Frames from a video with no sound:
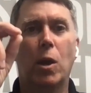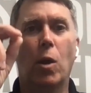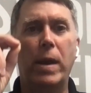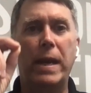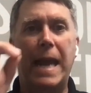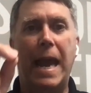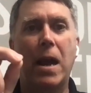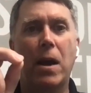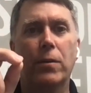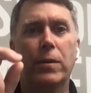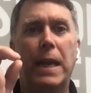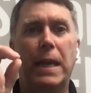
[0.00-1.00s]
going
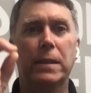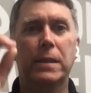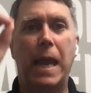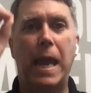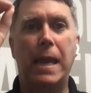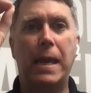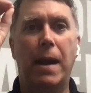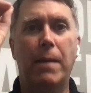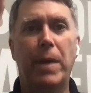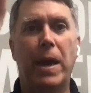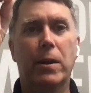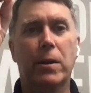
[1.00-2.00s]
down and saying,
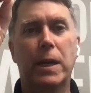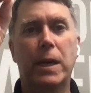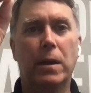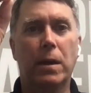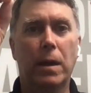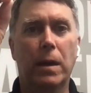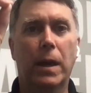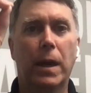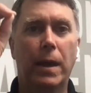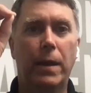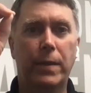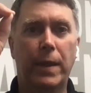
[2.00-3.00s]
I'm better here,
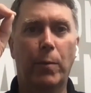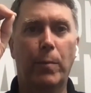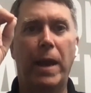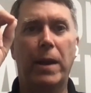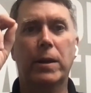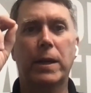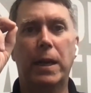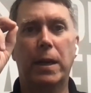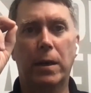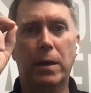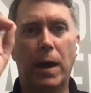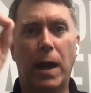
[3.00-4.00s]
they're better
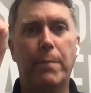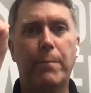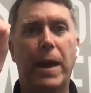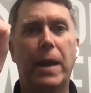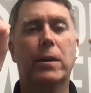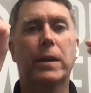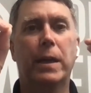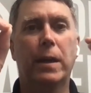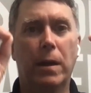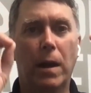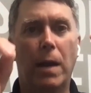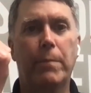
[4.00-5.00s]
here, I'm better
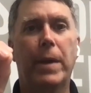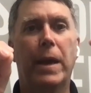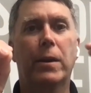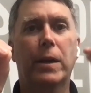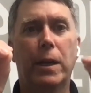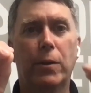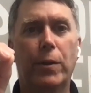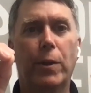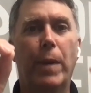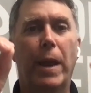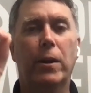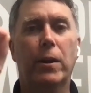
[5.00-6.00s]
here, I'm better here,
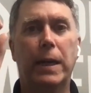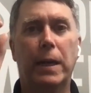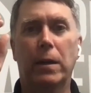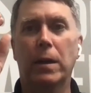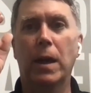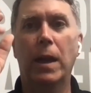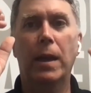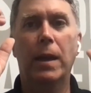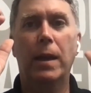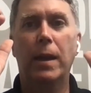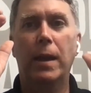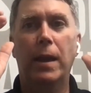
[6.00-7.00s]
they're better here.
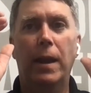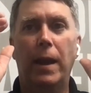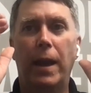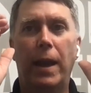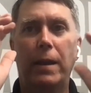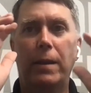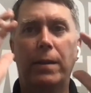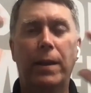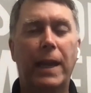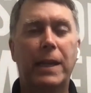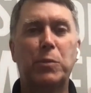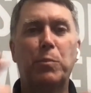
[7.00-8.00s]

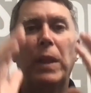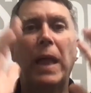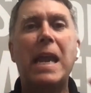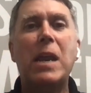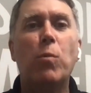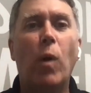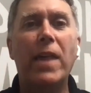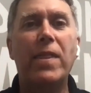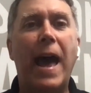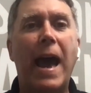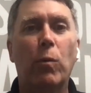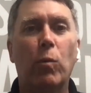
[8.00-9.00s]
explain why
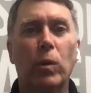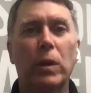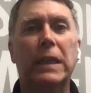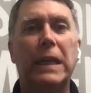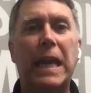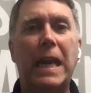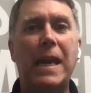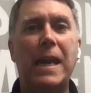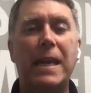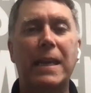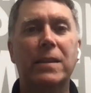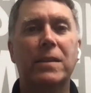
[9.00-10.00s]
that really
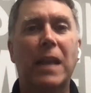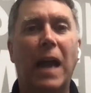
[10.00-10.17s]
is